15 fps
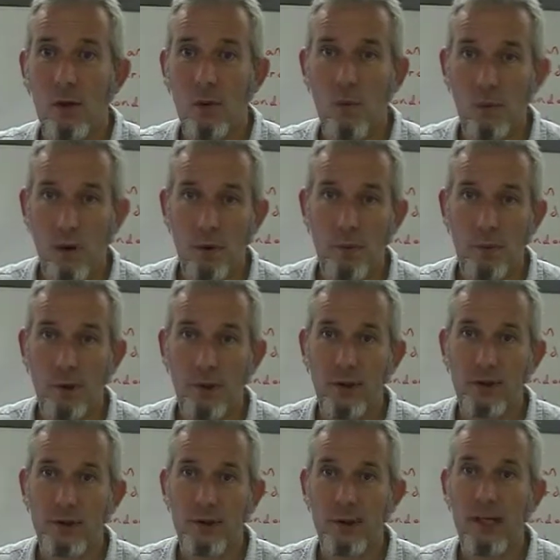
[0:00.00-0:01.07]
One
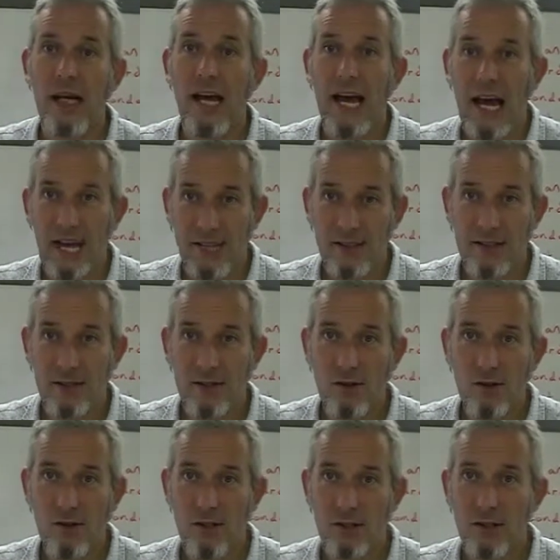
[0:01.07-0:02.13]
person has the
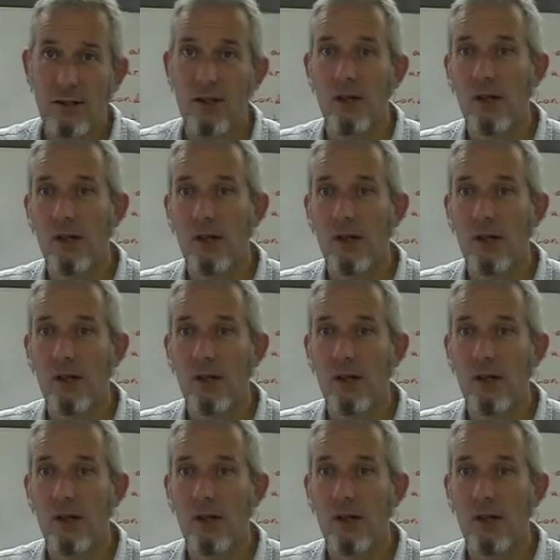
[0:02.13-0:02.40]
knowledge,